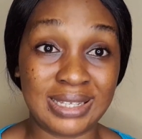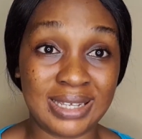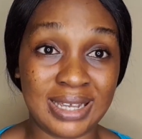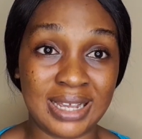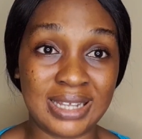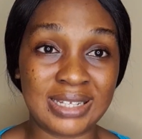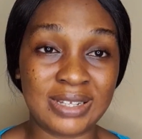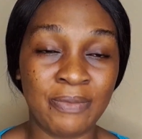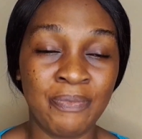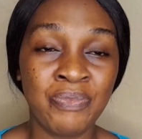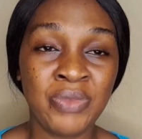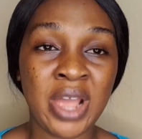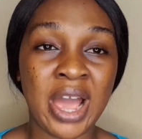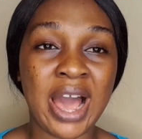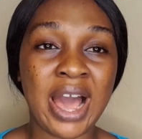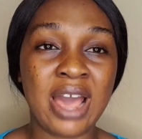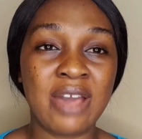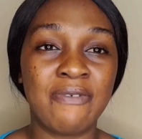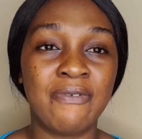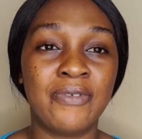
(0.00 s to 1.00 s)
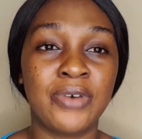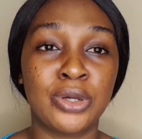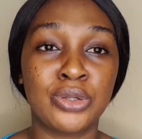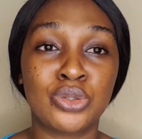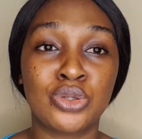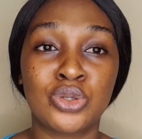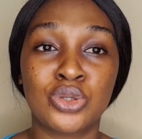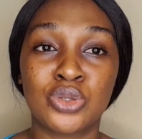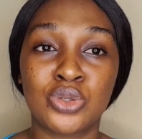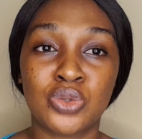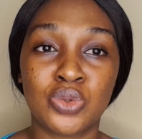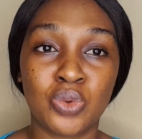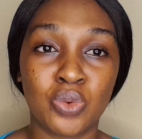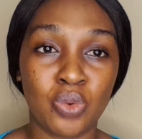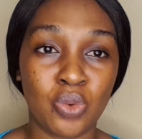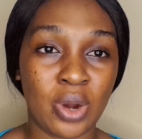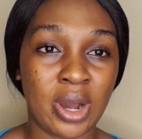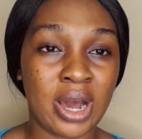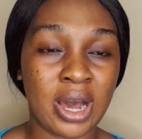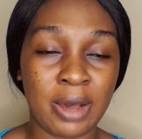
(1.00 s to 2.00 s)
Yes, I felt
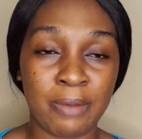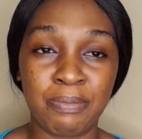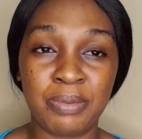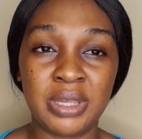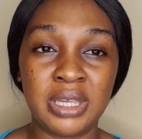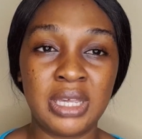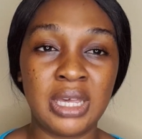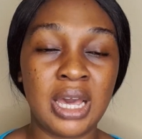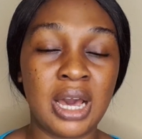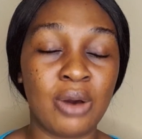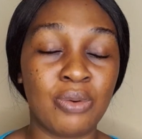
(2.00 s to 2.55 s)
so happy.